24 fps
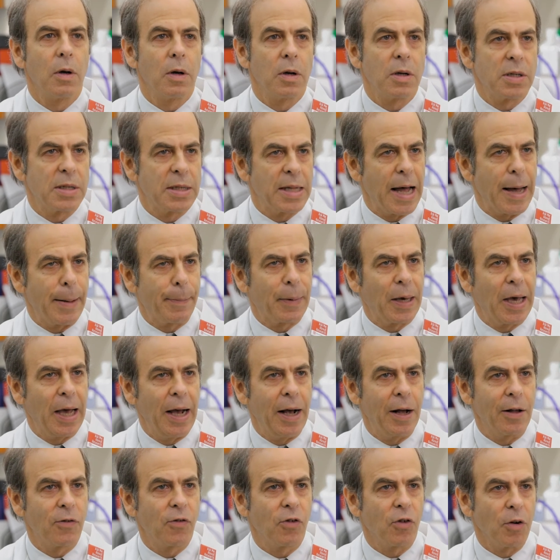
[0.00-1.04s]
Stop
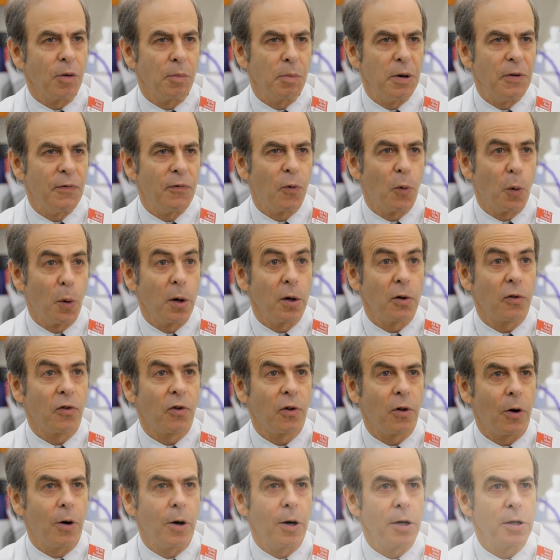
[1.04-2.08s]
cancer before it
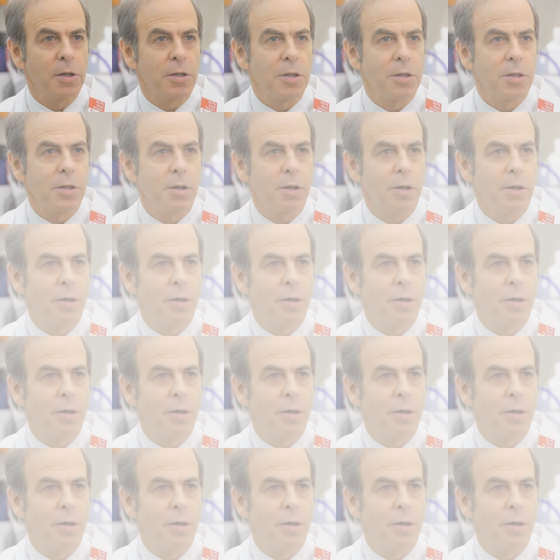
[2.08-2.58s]
starts.